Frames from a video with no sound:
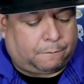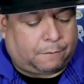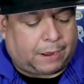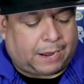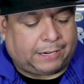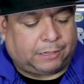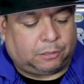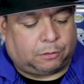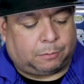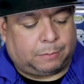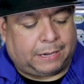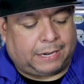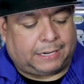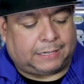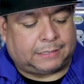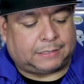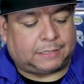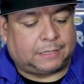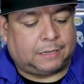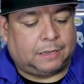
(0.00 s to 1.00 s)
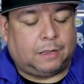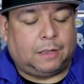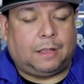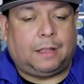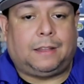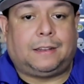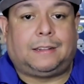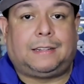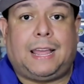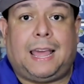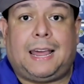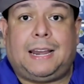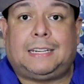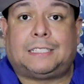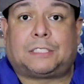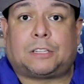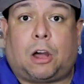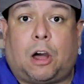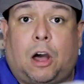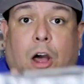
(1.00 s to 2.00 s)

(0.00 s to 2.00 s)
A vinyl mate. That is